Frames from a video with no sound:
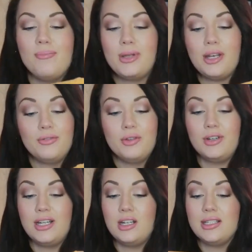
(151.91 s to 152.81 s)
But no, fit
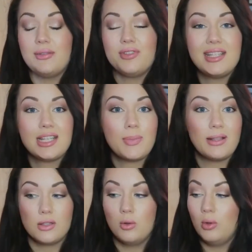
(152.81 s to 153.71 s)
really nicely, and for £6 I
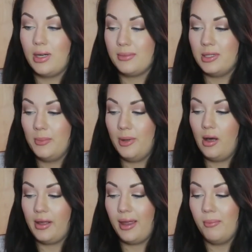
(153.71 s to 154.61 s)
thought what an absolute
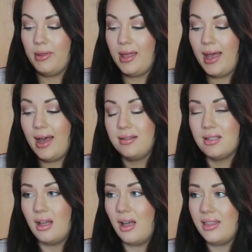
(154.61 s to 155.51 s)
bargain. But they had,
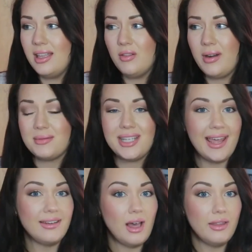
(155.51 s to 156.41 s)
I think, around
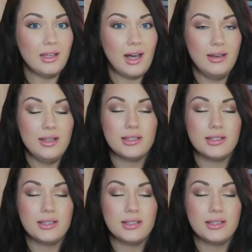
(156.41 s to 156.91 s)
10 other colours.